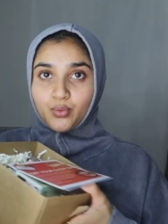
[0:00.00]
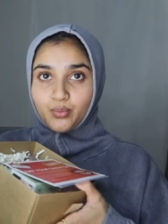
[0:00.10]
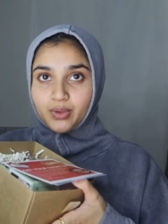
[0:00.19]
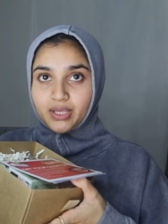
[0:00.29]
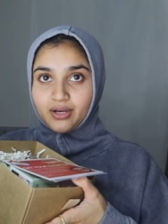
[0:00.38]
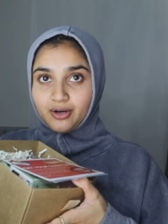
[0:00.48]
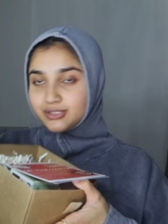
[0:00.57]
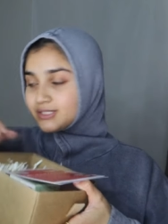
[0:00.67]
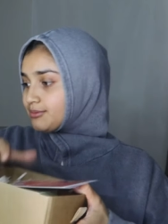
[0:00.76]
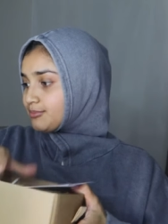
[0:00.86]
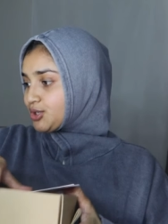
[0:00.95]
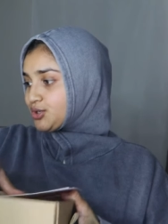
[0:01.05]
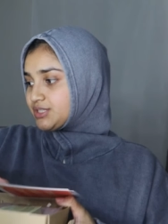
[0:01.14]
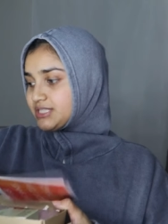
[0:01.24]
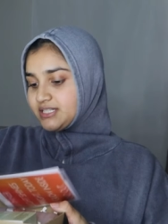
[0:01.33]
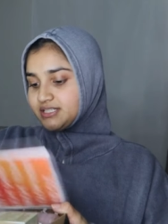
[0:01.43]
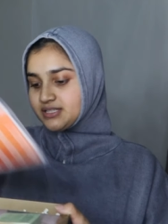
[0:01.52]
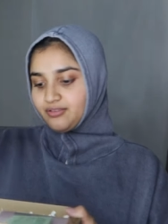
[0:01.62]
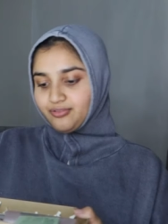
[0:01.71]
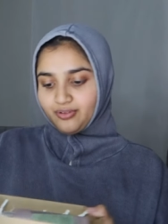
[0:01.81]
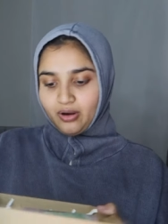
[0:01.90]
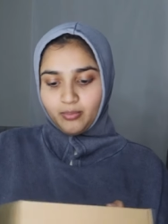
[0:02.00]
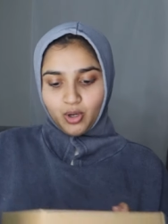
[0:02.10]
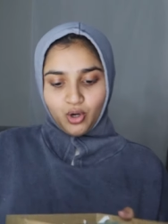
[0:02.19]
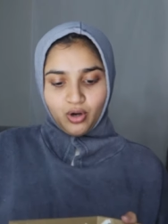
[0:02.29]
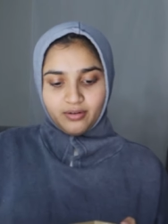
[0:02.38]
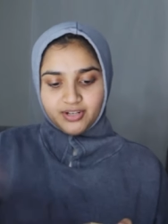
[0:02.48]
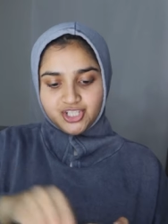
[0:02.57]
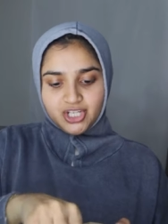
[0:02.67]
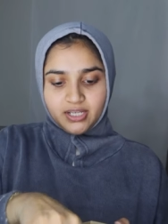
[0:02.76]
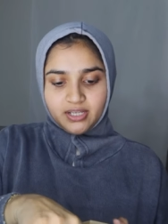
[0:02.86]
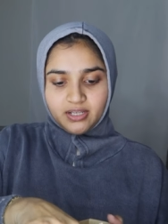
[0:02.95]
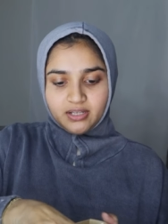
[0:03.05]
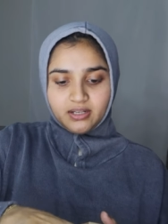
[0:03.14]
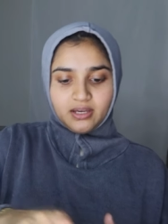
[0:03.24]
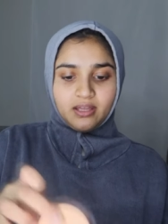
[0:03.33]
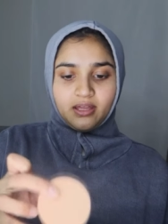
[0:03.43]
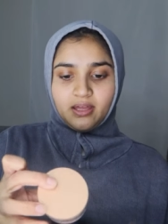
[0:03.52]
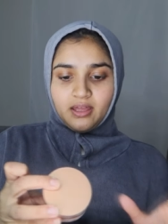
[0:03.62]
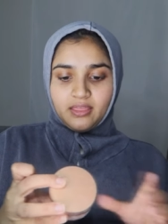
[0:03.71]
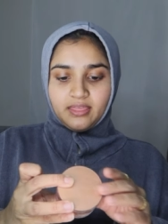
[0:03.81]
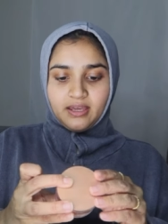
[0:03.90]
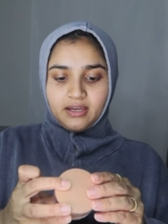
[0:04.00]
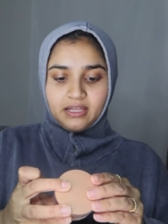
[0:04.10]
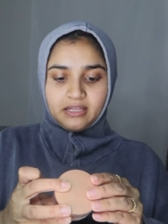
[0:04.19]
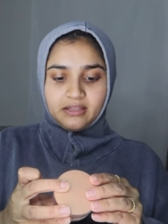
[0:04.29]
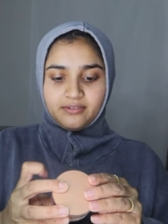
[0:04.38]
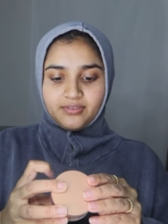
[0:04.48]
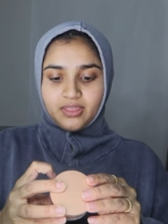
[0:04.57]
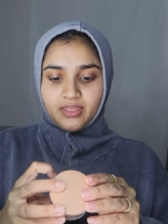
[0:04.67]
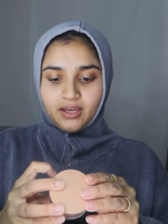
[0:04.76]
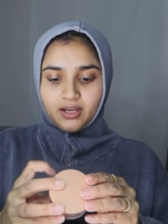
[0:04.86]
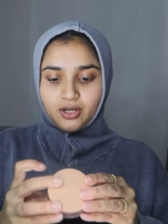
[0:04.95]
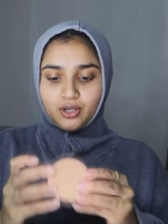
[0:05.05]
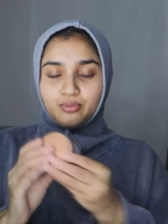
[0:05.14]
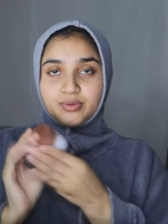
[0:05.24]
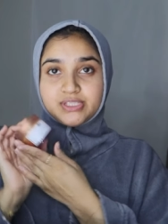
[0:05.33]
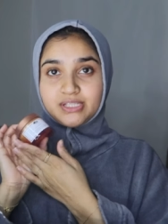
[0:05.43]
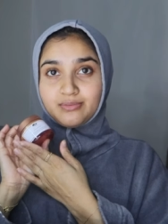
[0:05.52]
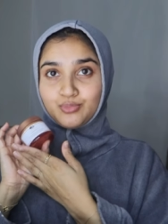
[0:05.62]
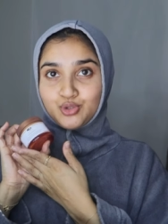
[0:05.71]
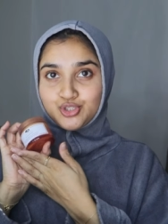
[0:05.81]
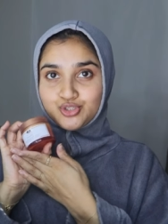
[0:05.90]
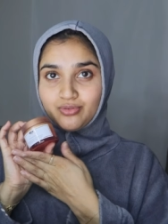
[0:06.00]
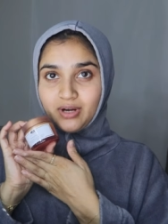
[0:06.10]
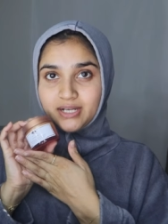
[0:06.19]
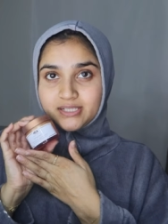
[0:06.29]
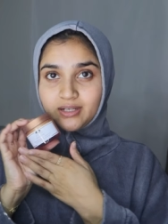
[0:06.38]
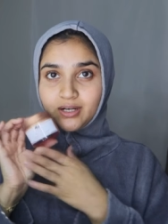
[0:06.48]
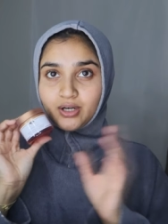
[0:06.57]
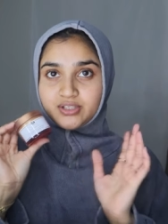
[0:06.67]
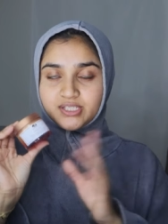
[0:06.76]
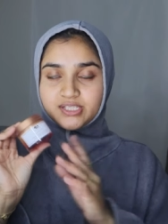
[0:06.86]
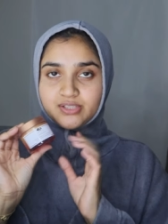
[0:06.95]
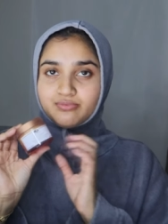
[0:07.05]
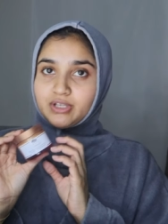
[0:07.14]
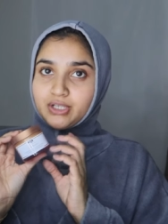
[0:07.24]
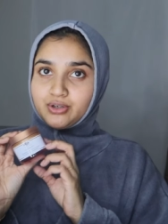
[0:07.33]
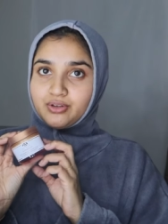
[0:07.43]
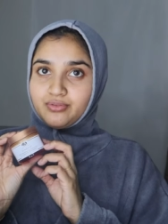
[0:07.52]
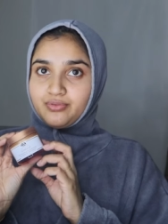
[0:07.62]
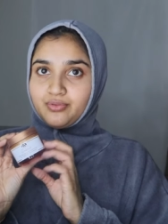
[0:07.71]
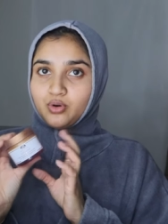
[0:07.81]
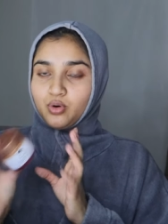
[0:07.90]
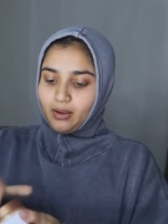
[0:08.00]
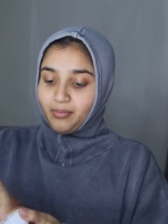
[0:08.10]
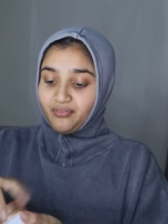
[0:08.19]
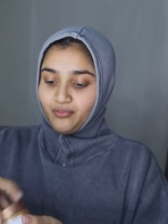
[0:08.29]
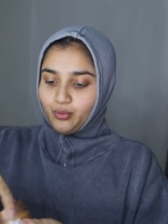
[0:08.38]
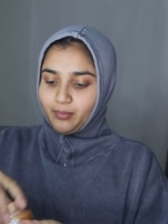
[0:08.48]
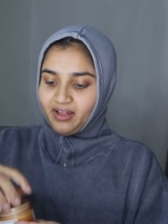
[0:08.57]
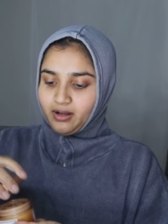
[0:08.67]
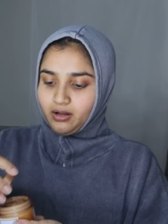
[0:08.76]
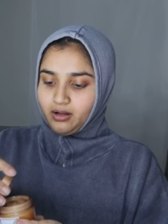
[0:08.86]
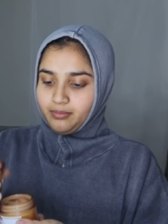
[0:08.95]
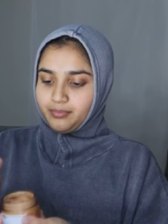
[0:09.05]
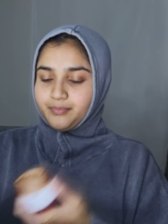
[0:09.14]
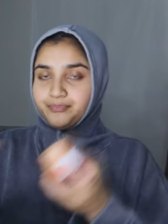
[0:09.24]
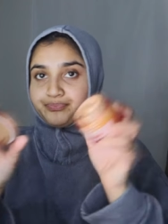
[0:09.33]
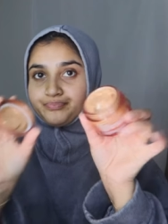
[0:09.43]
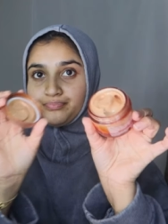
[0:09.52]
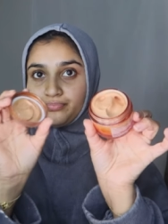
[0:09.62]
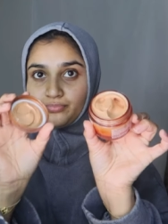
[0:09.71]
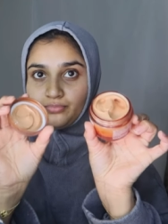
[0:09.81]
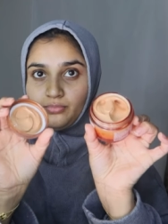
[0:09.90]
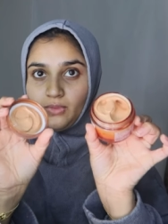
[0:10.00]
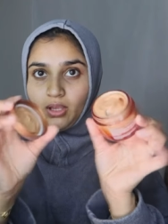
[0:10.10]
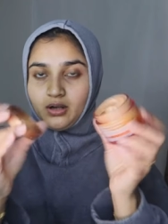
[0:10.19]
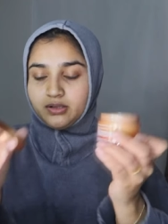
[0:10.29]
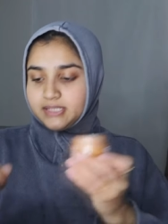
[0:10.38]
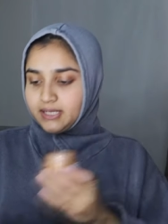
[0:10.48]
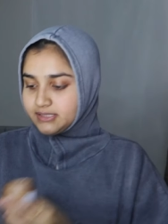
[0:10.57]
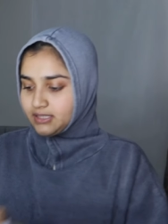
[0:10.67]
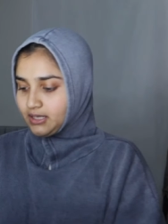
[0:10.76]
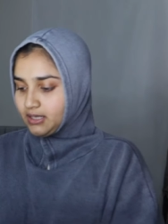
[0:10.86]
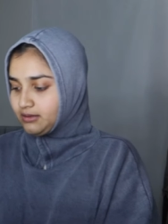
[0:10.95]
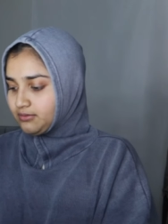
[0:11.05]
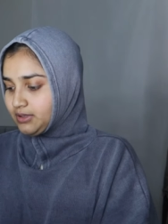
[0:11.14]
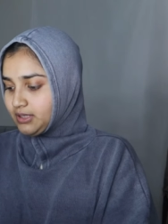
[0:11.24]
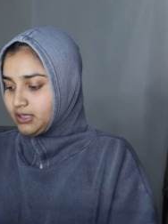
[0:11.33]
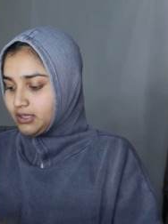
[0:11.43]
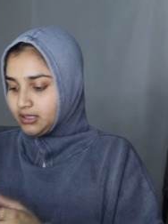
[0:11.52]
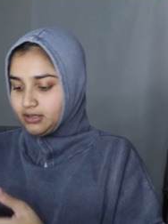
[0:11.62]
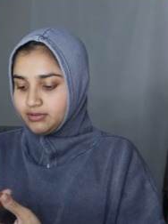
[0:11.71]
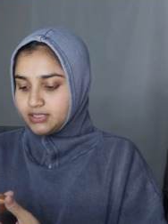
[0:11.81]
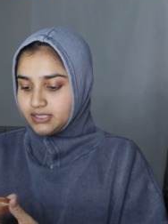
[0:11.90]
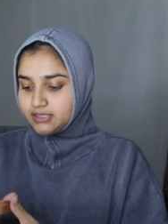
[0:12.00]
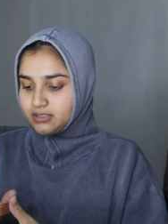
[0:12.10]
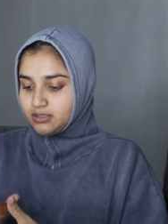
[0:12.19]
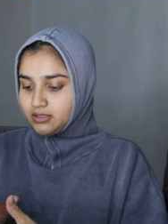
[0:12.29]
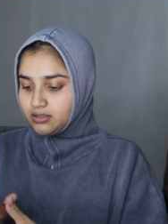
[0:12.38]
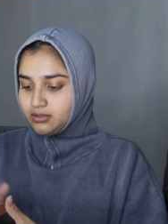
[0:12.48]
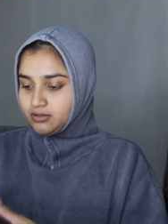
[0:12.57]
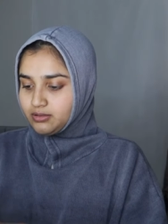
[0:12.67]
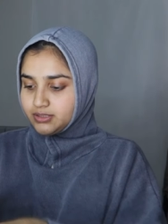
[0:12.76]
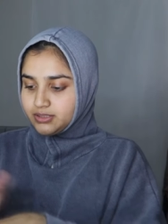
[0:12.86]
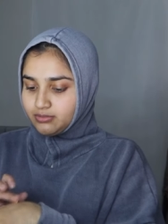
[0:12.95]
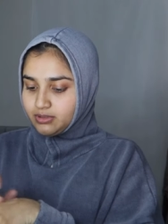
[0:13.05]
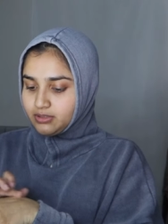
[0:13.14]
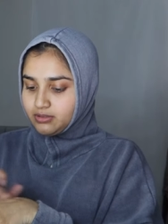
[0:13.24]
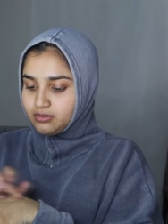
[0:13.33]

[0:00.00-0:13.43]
we got some goodies from origin they given their glow moisturizer this is really good for before makeup because it has that kind of iridescent look to it